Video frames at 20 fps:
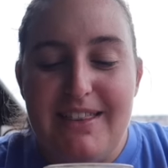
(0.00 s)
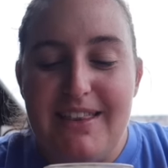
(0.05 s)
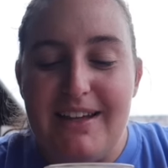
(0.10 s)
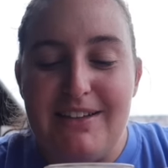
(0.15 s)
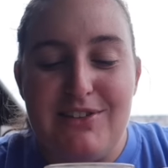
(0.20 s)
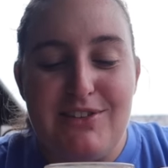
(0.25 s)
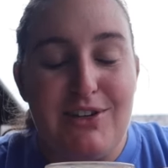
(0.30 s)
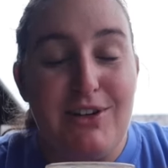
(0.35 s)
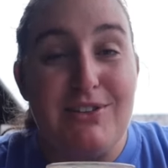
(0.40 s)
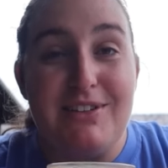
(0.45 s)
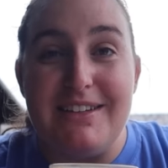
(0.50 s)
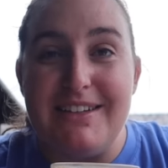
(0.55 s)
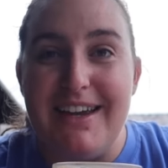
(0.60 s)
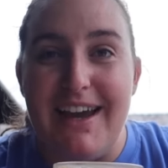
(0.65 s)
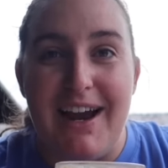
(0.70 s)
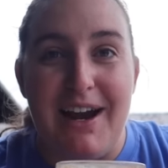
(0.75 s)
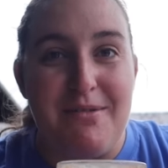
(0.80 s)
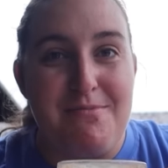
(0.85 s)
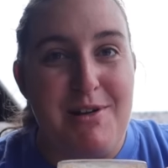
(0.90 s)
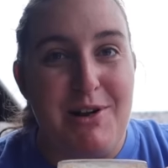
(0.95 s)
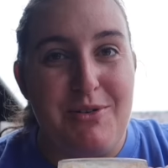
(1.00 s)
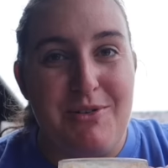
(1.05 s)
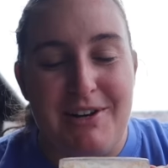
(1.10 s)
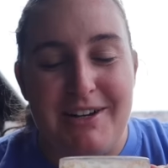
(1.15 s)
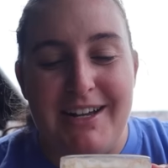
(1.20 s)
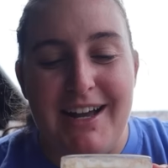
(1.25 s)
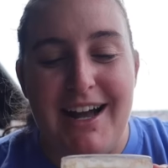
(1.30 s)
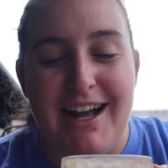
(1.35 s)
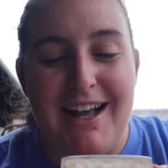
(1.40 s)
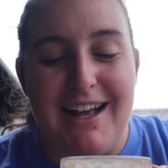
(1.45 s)
That salted caramel
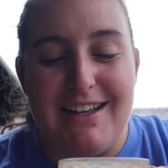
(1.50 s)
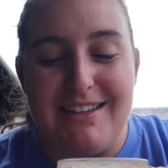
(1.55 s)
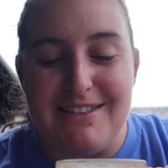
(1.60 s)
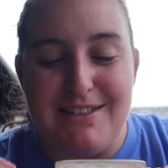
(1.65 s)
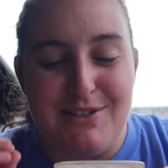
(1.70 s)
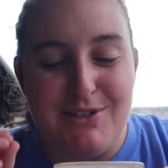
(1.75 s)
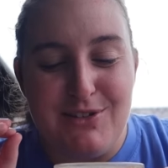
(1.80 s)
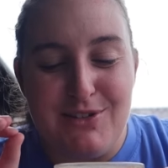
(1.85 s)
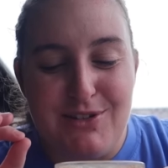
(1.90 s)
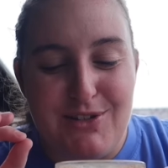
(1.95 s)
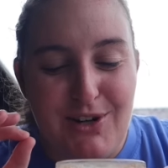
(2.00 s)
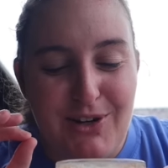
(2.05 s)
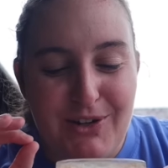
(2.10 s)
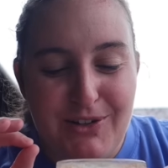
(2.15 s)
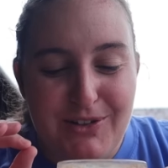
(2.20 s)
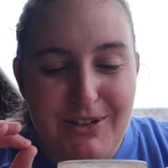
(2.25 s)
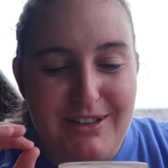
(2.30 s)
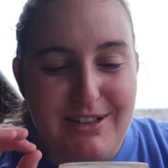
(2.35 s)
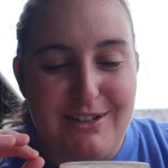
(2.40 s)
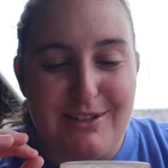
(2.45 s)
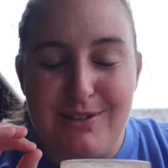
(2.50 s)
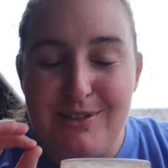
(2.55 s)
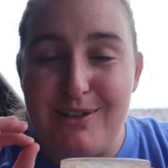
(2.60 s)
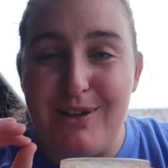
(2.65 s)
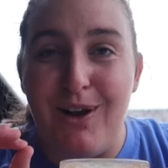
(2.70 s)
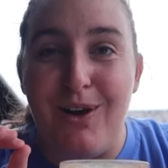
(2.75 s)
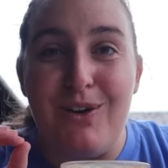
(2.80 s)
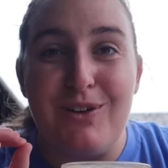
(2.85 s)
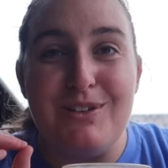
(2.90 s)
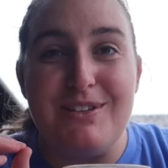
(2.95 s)
one, guys. The salt, the
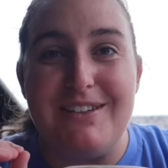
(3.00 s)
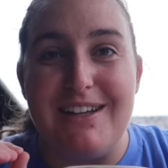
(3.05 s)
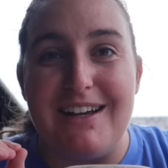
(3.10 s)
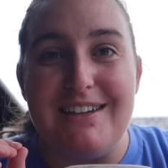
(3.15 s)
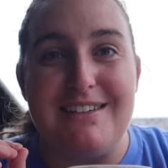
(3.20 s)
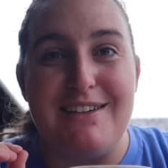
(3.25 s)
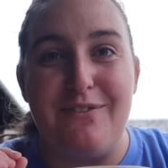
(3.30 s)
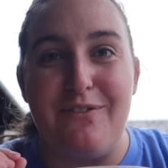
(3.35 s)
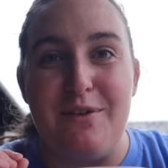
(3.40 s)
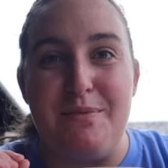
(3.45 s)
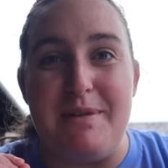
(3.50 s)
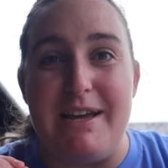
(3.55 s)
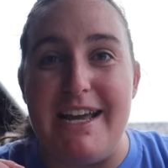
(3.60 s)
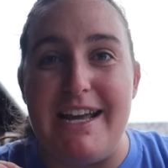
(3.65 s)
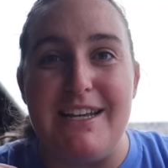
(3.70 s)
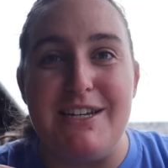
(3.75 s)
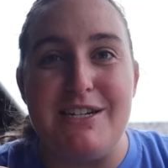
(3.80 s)
salt does it for me.